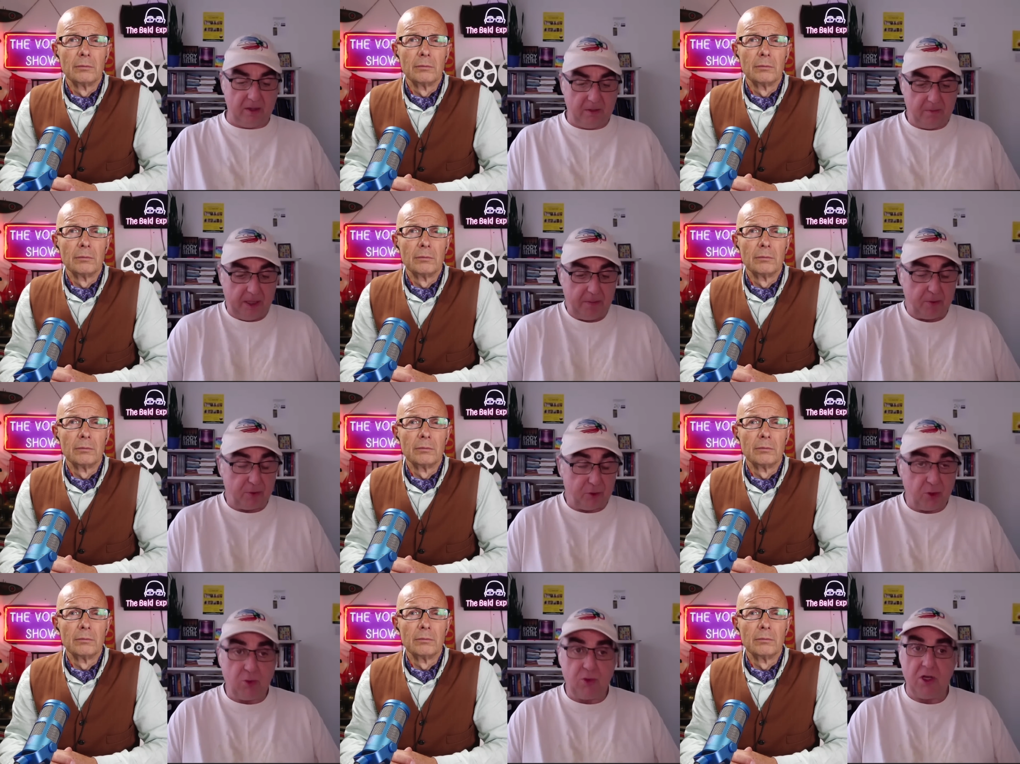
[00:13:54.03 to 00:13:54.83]
Speaker 1: people
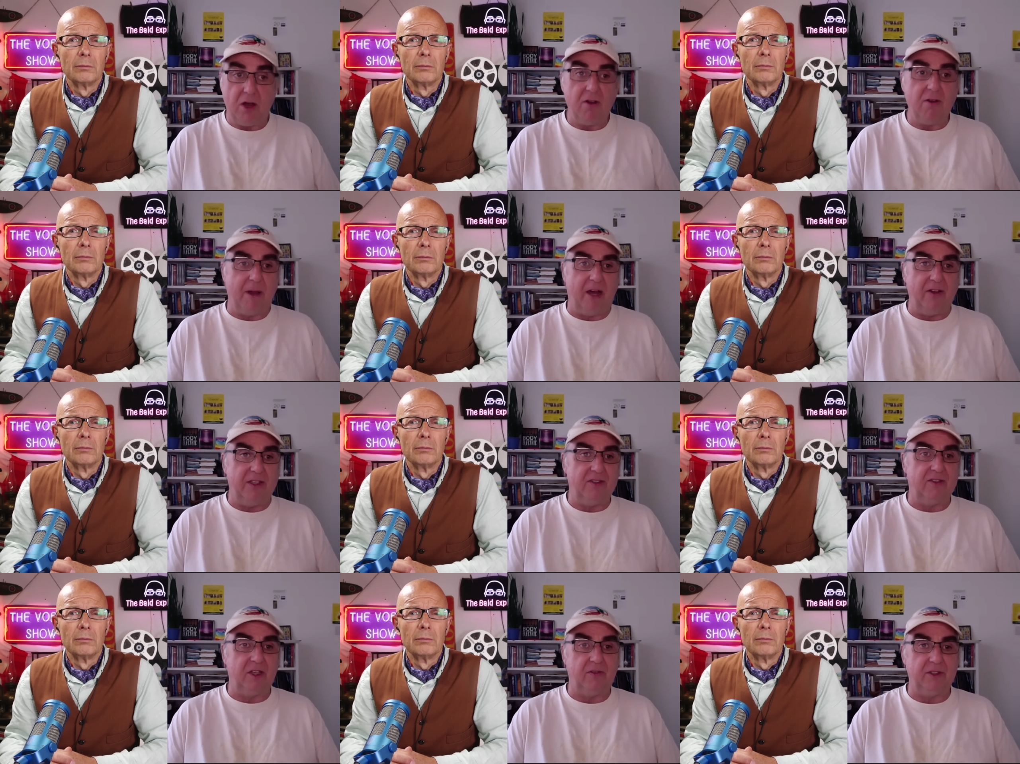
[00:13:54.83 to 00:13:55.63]
do know about this
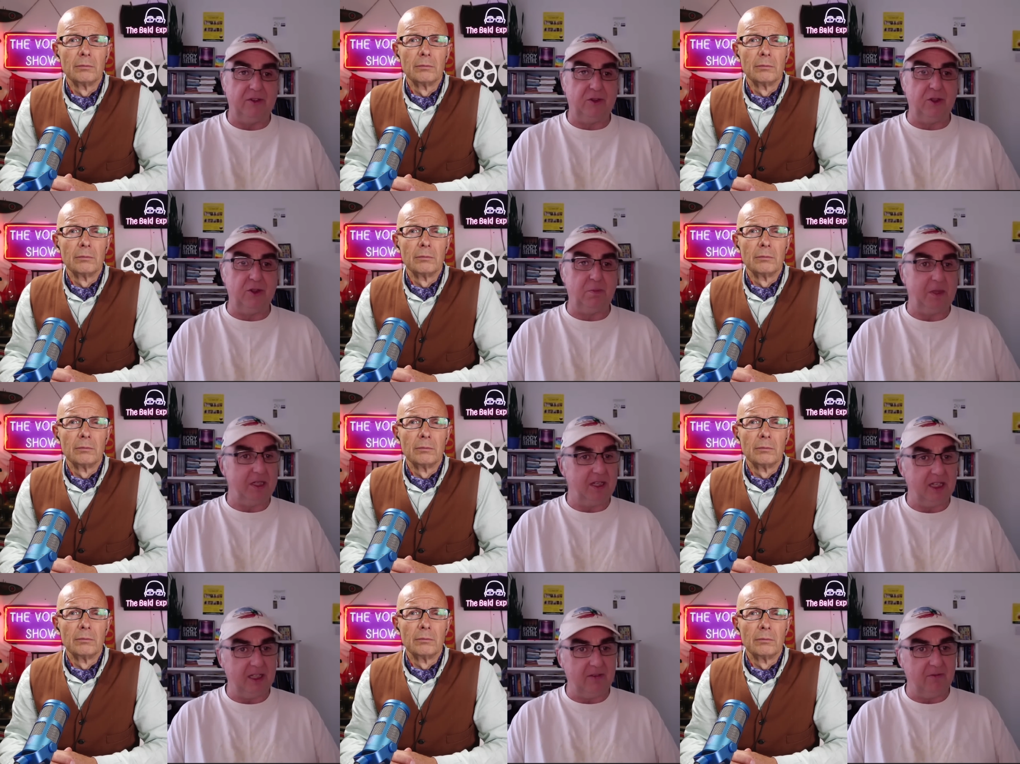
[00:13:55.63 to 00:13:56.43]
stuff. It's just been
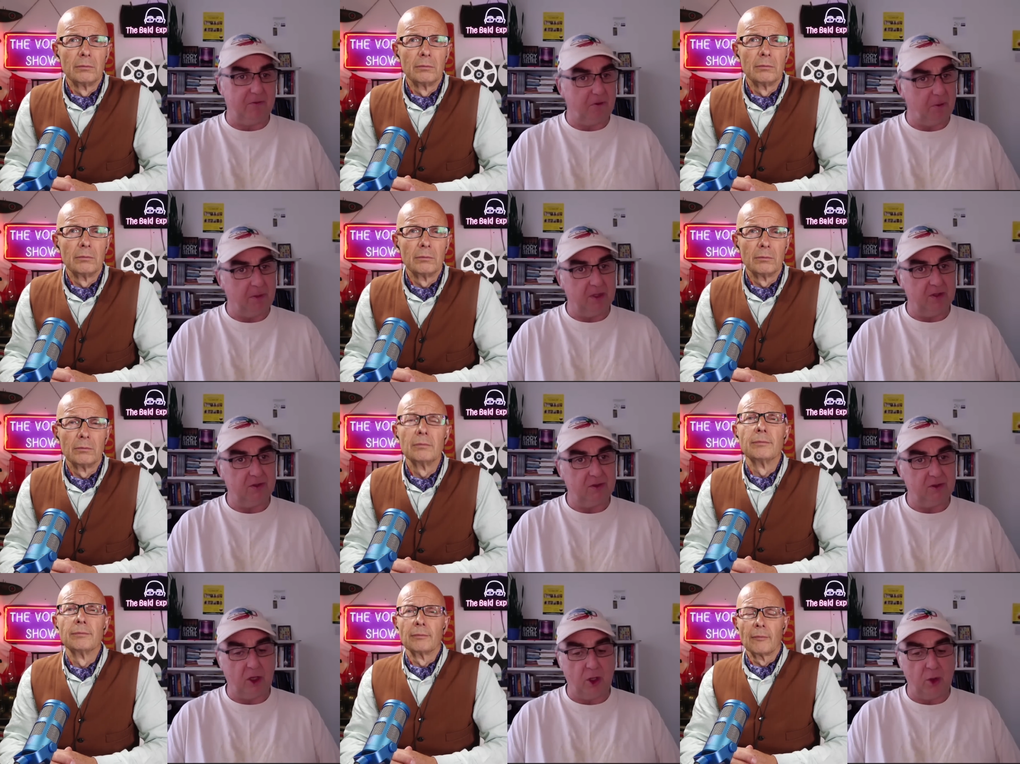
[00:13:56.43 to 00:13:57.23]
hidden from us.
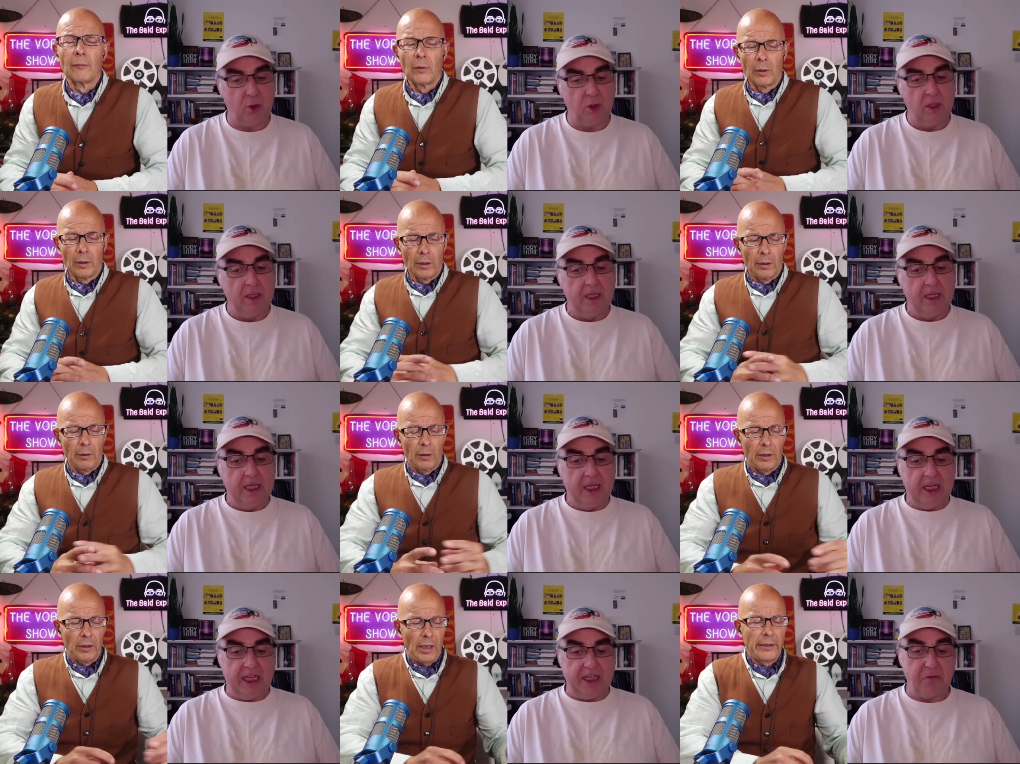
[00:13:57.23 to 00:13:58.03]
So
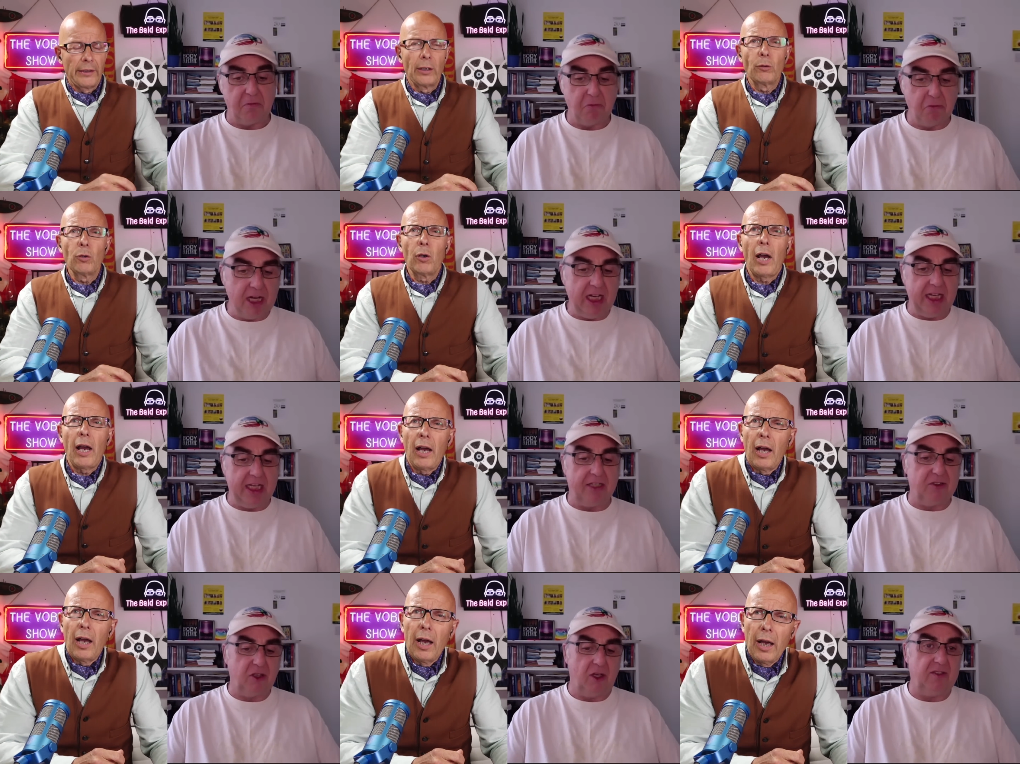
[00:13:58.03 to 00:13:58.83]
it's a really all,
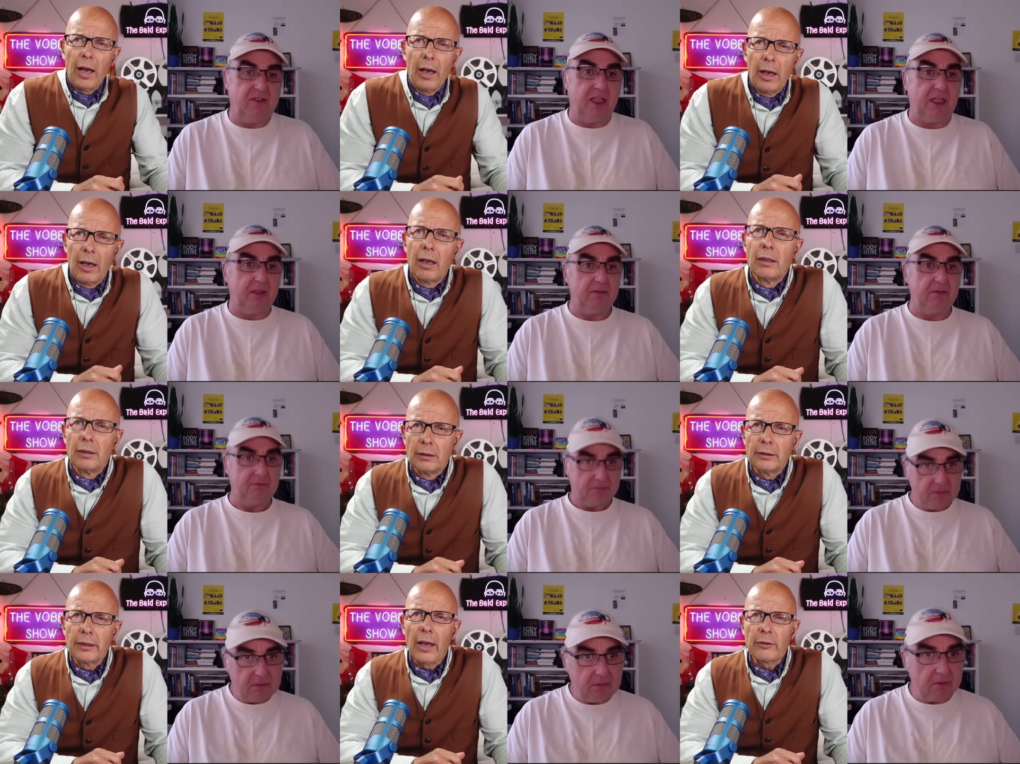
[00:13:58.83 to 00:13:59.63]
exciting.
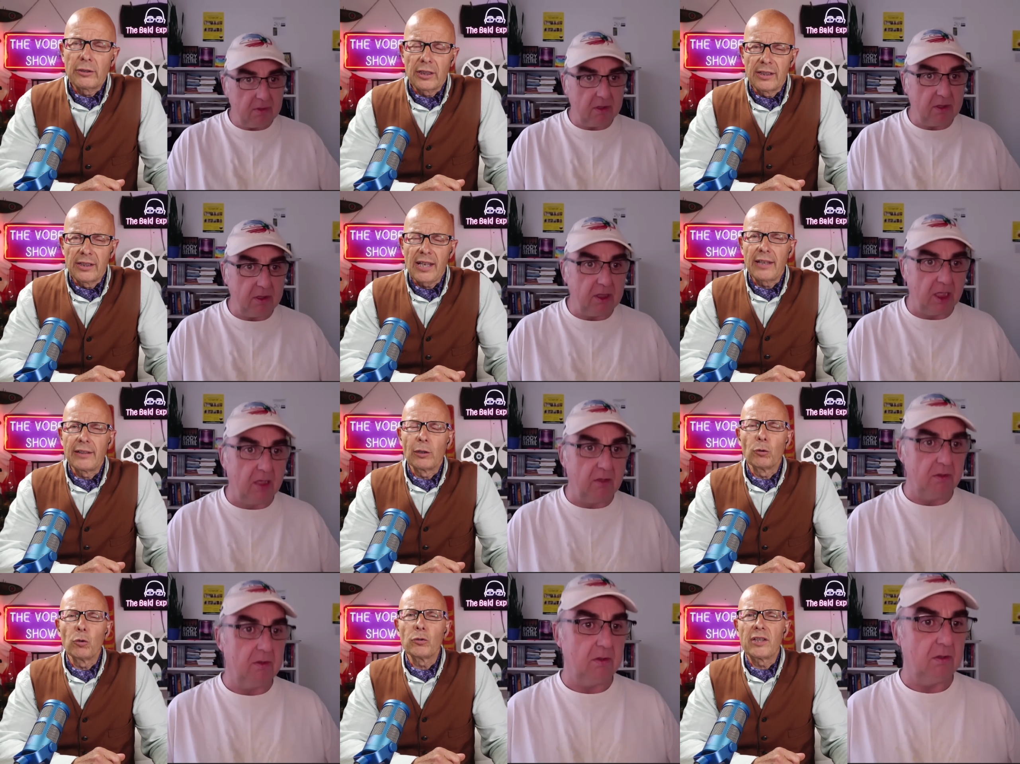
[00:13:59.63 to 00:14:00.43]
Speaker 2: Yeah, I was going to say
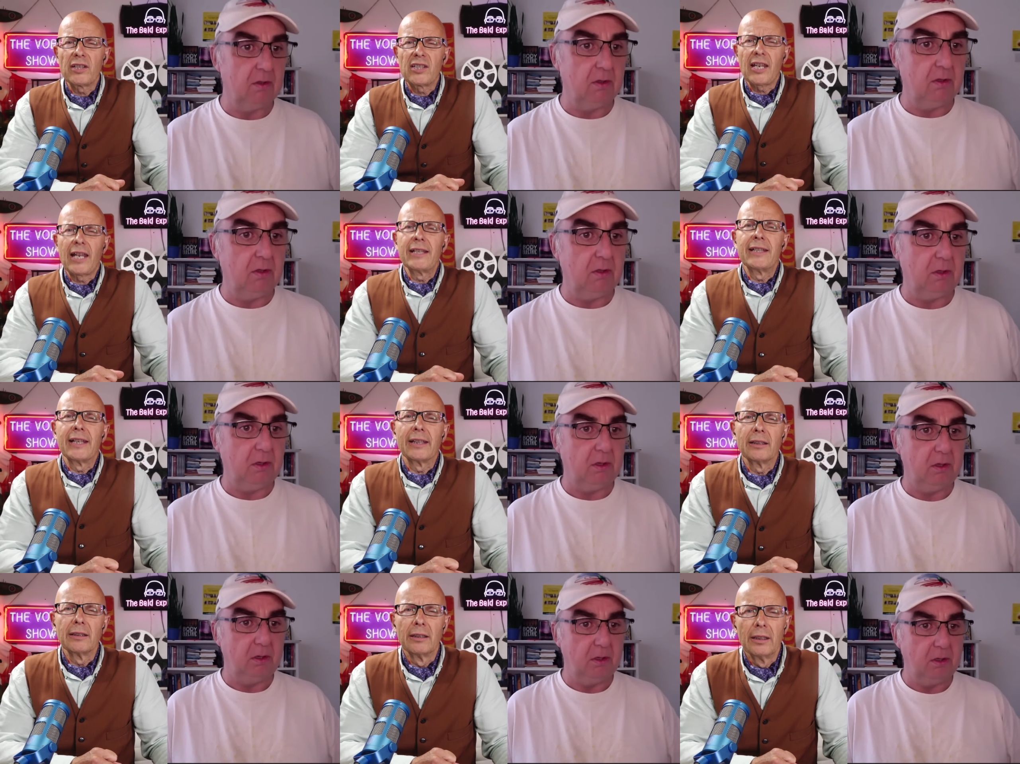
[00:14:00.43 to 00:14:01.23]
they're all
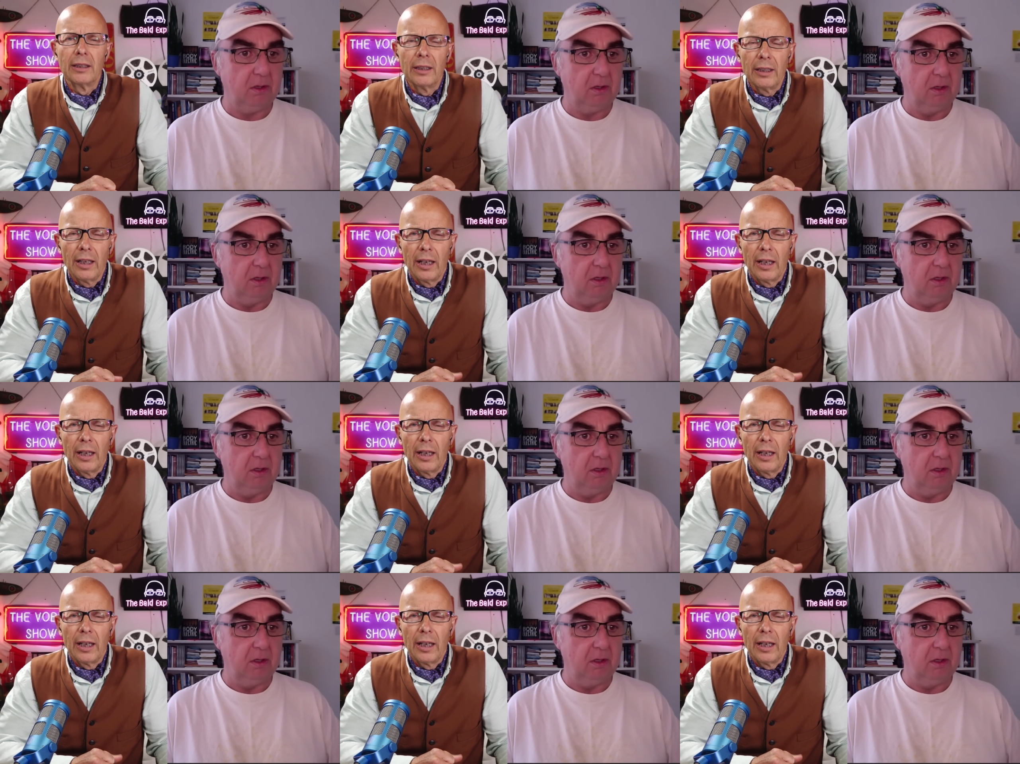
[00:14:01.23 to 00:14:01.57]
descending